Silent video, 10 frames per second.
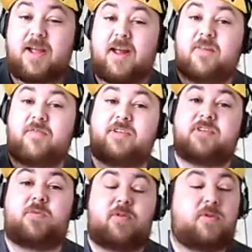this is
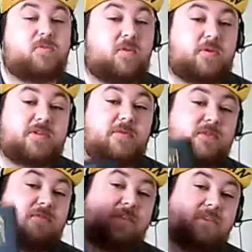one of those books that
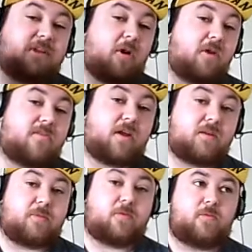was originally only
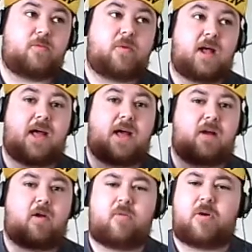available
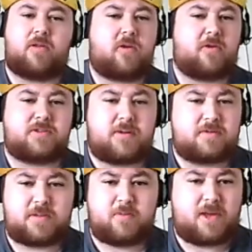at one of the Horus
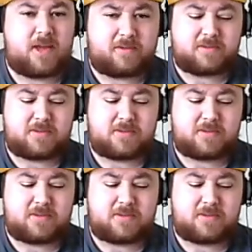Heresy Weekenders,